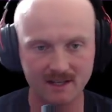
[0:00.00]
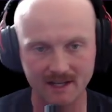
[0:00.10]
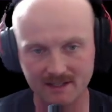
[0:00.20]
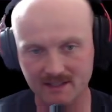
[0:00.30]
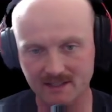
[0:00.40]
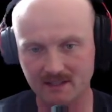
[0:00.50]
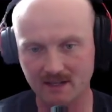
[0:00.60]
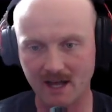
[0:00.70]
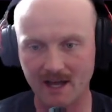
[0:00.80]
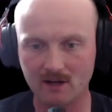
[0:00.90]
And then
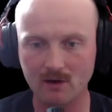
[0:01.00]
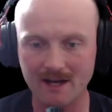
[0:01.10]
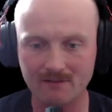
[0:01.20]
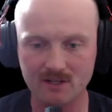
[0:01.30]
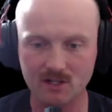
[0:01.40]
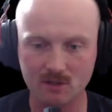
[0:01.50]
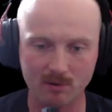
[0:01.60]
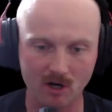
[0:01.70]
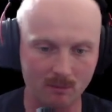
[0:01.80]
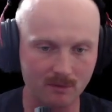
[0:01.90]
I don't have a good
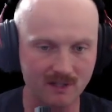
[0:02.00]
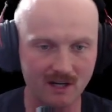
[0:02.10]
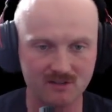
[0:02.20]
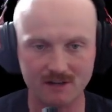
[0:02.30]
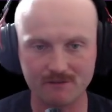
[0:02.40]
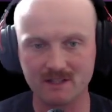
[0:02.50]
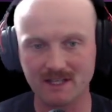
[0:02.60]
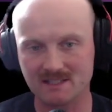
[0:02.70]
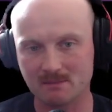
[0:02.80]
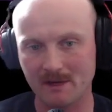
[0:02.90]
purple doctrine I feel
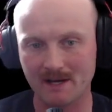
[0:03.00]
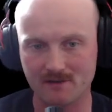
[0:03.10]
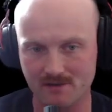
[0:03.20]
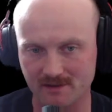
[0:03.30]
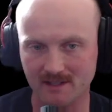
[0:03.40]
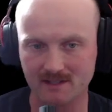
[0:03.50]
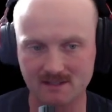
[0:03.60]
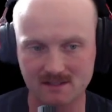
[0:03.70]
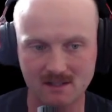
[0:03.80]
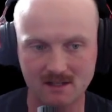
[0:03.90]
like's better than
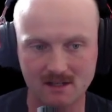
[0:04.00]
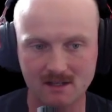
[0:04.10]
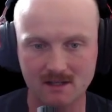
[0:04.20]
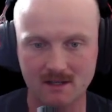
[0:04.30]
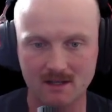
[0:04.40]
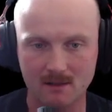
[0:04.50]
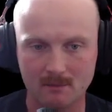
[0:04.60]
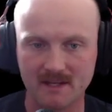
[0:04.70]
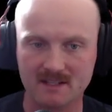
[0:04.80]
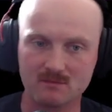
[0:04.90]
this
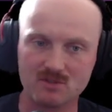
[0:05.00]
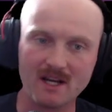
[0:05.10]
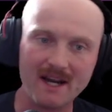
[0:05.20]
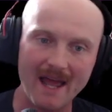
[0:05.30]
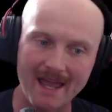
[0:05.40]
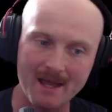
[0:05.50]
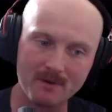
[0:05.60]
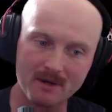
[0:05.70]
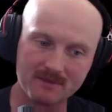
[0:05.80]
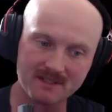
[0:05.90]
because I'm trying to amp
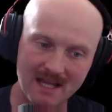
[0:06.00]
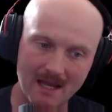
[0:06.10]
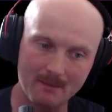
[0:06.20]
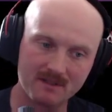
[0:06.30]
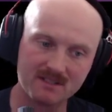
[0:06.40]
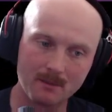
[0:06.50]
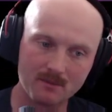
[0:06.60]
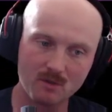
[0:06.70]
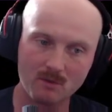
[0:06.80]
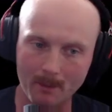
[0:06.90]
up the damage that I'm
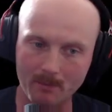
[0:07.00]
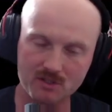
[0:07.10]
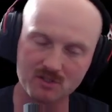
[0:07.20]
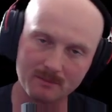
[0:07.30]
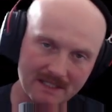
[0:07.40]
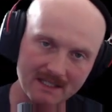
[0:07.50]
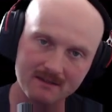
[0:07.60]
doing when I push them in.